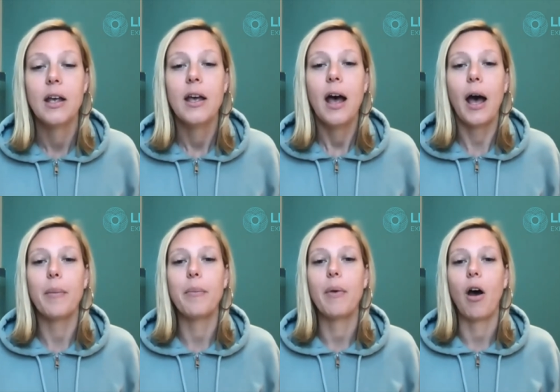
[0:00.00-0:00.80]

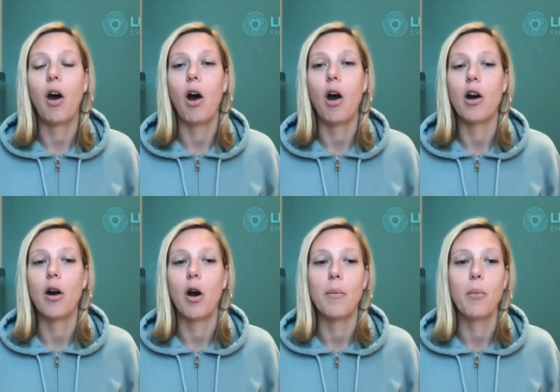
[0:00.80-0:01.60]

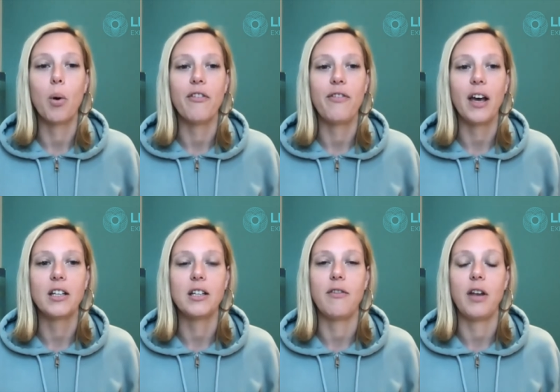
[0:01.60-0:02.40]
are more
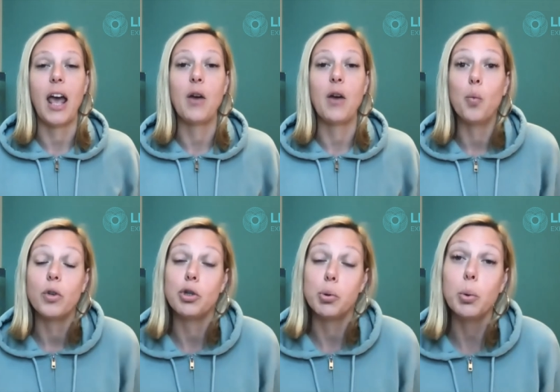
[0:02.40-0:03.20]
effective and
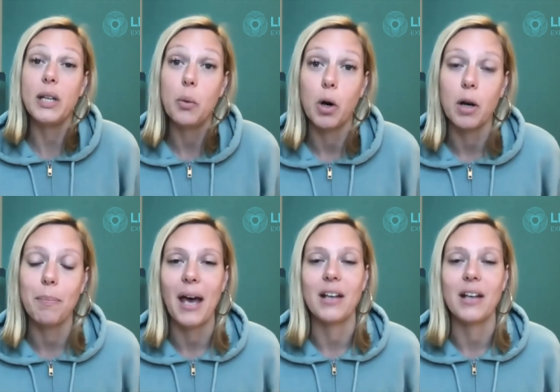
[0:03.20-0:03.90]
truly work best.